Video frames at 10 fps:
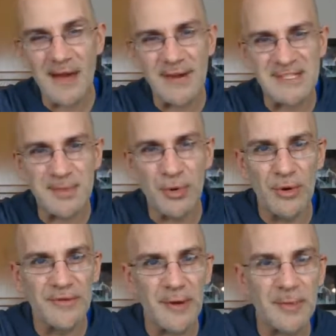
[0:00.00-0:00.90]
I've got some
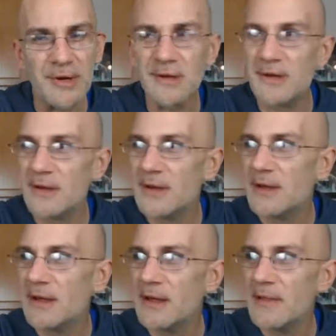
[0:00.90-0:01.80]
cool ephemera
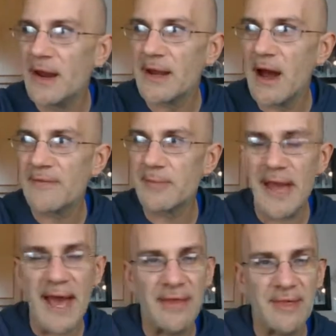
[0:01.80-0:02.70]
that I got from
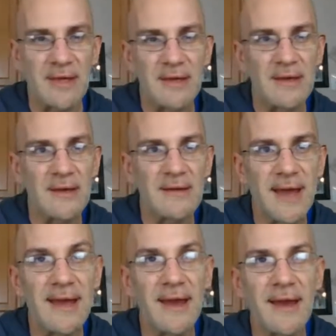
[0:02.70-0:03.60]
Kathy
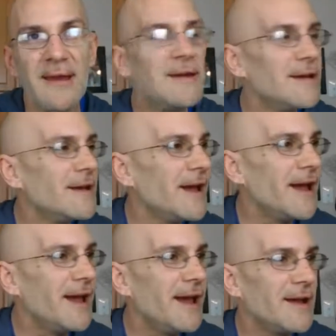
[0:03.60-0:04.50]
KK,
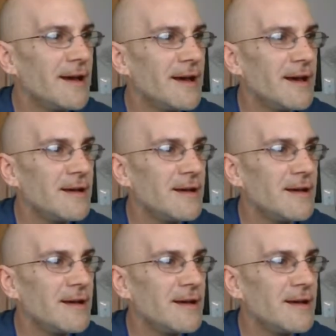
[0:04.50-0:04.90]
and